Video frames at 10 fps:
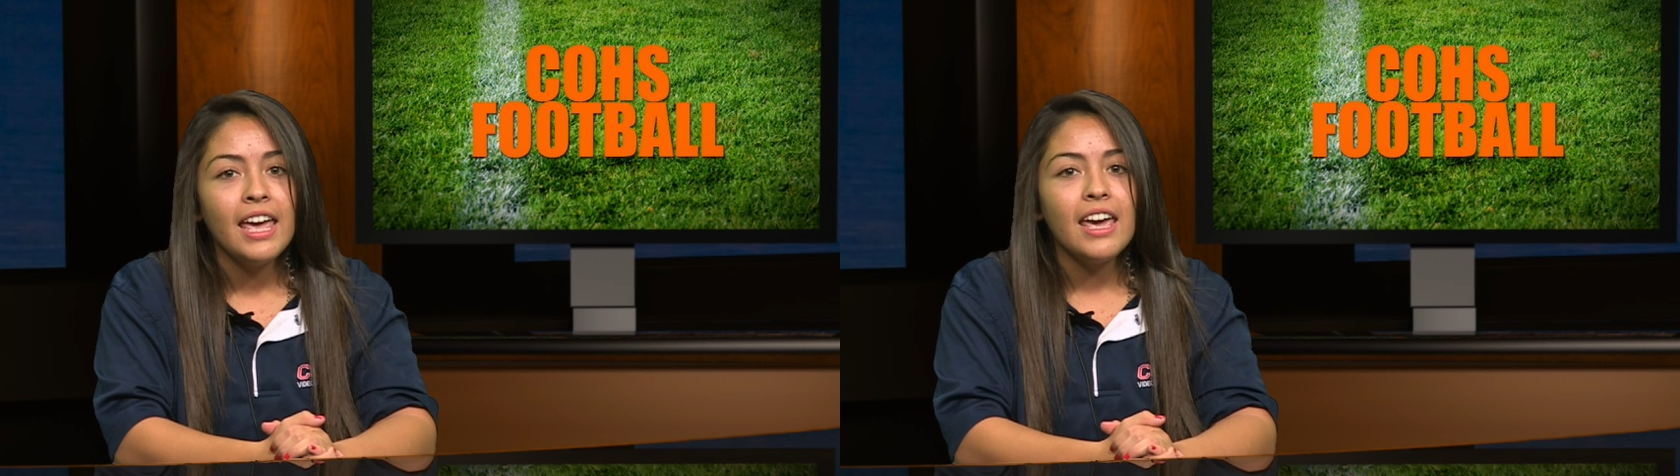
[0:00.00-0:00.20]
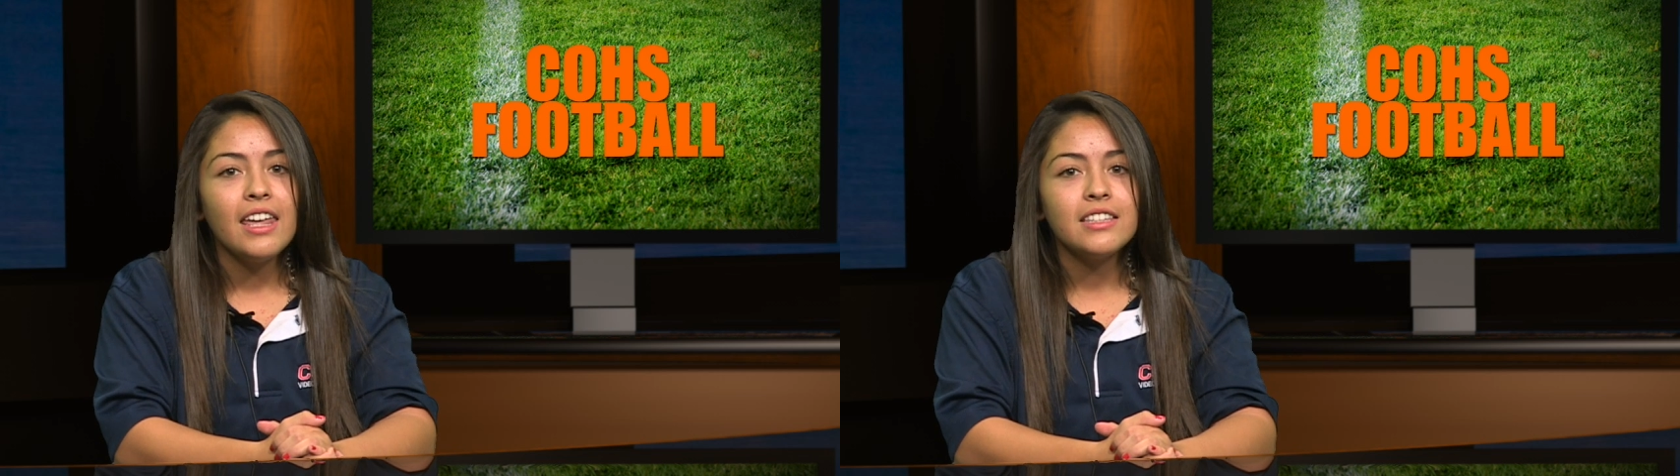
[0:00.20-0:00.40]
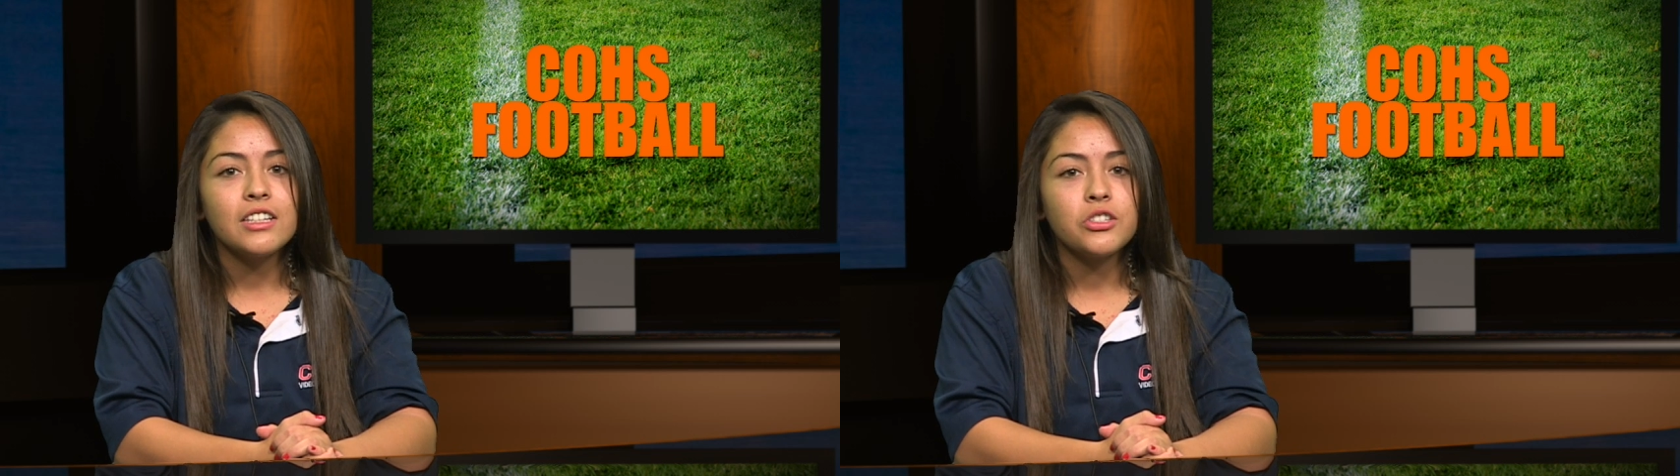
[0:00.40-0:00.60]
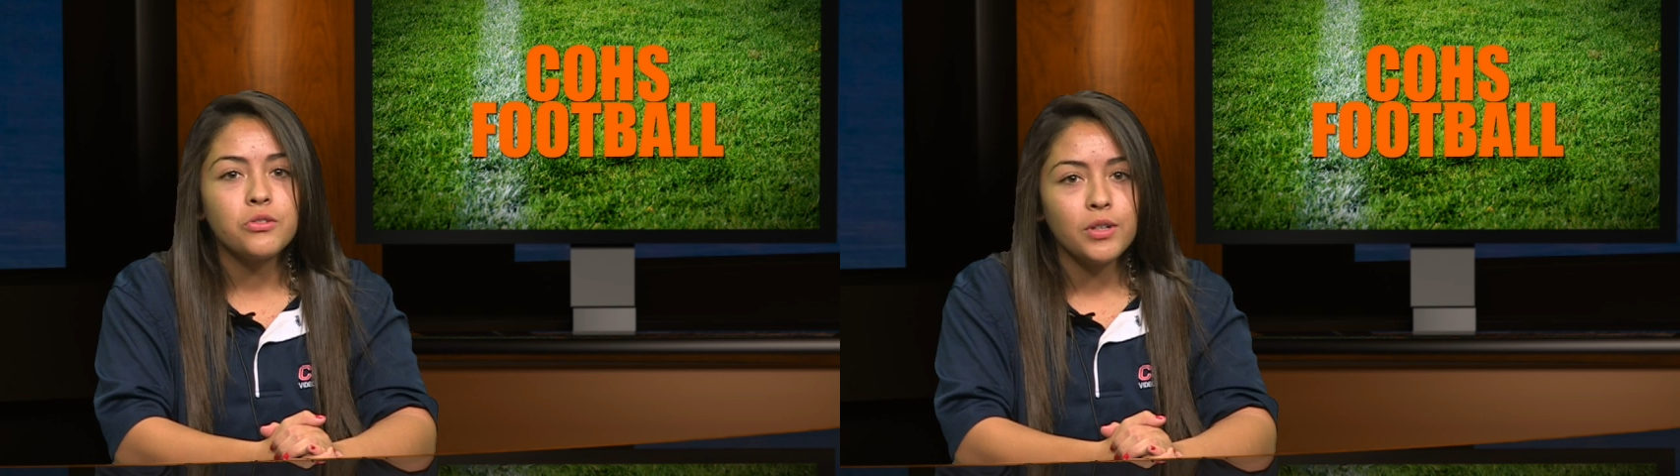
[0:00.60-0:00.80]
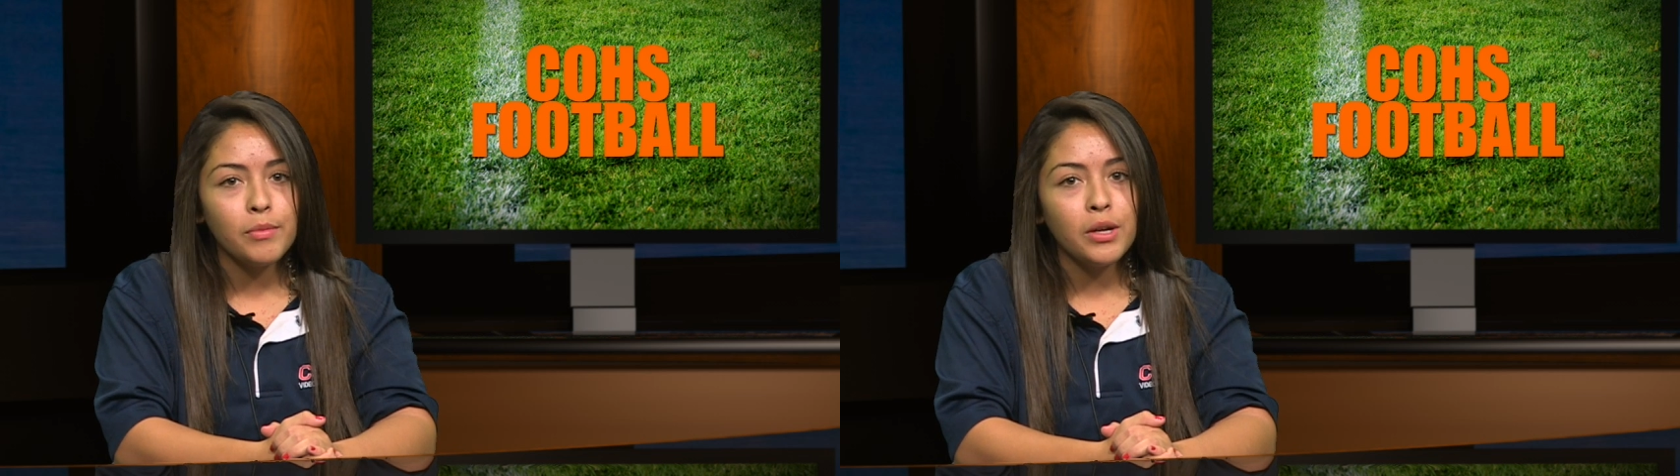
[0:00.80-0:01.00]
It is
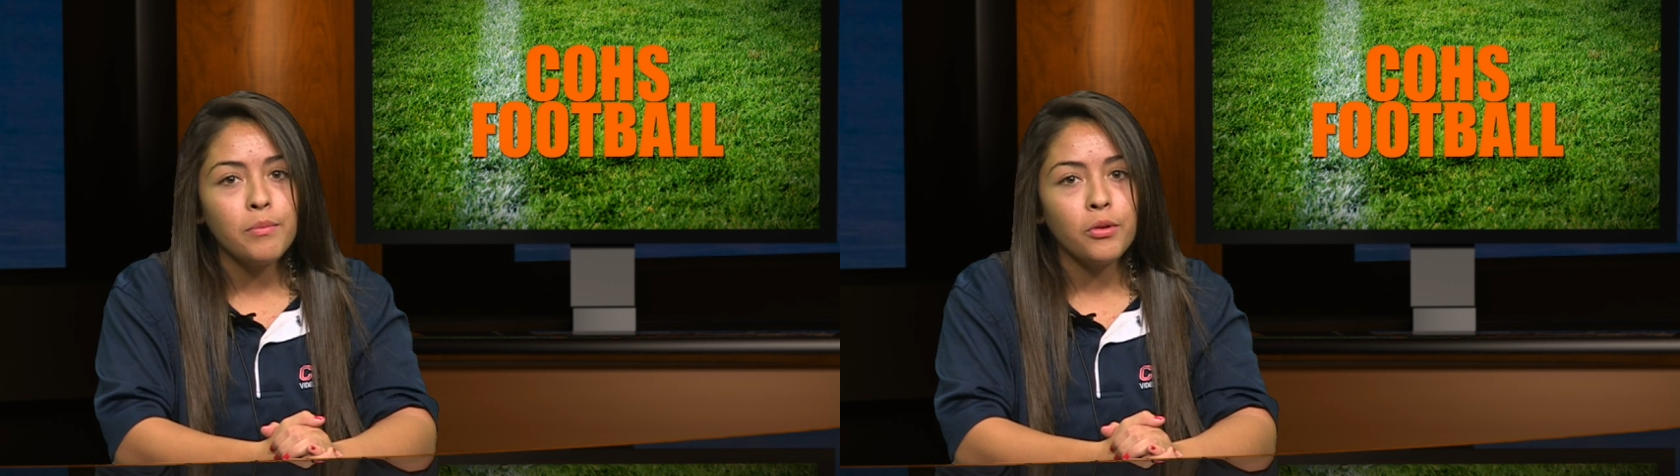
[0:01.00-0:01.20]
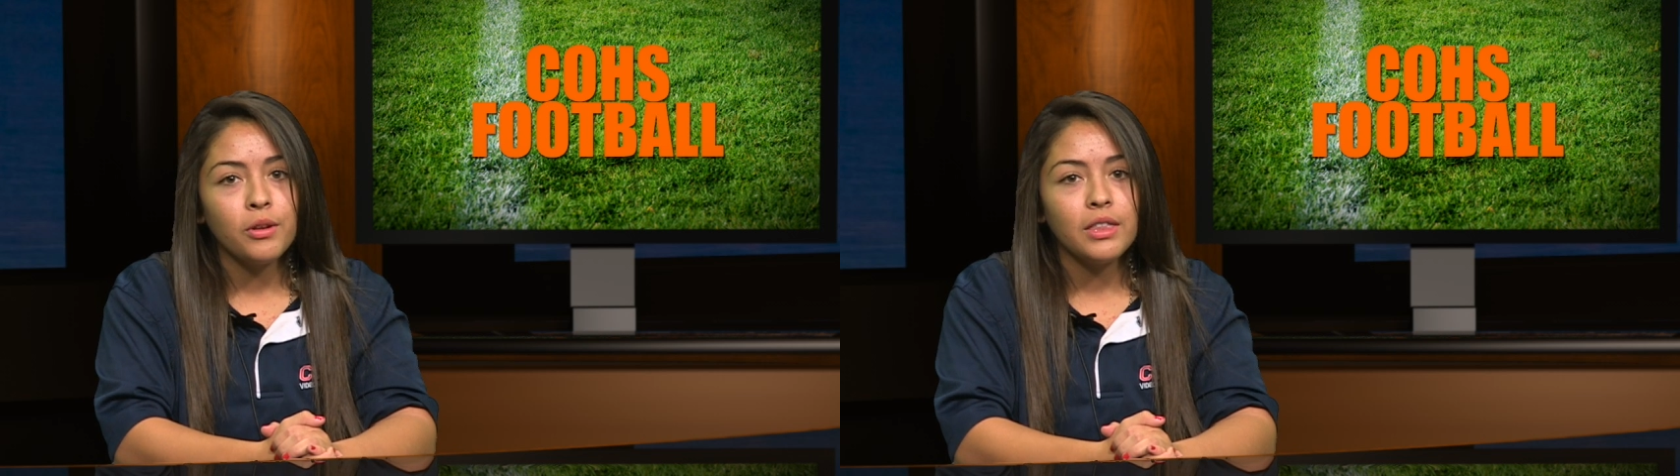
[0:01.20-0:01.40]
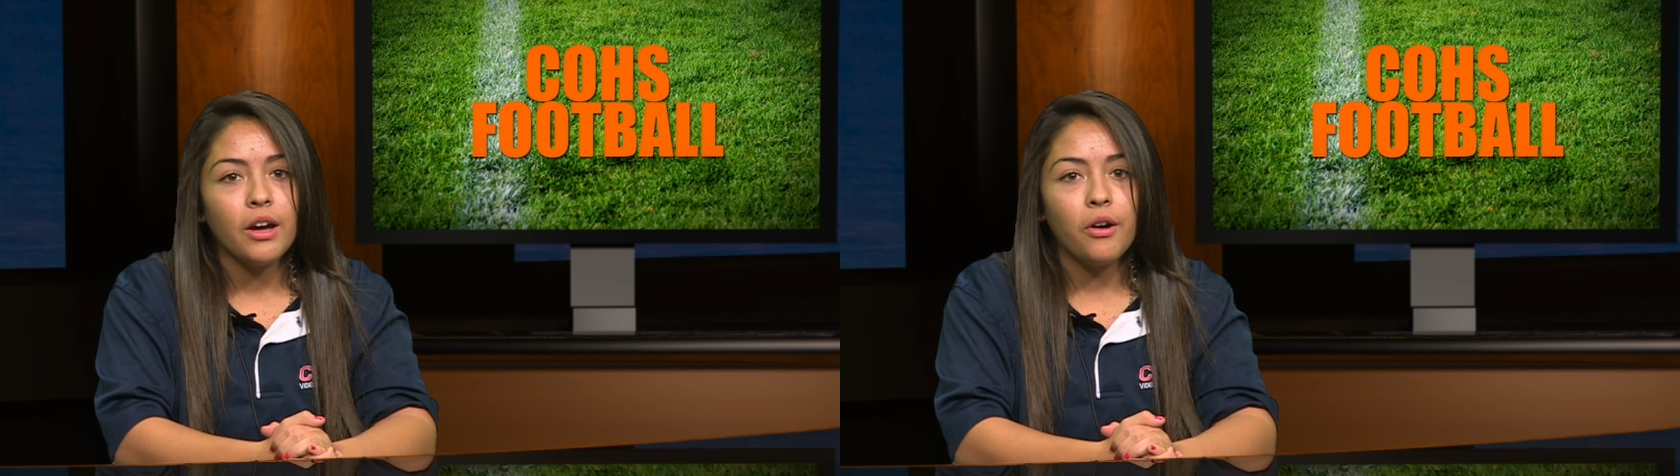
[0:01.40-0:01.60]
extremely important that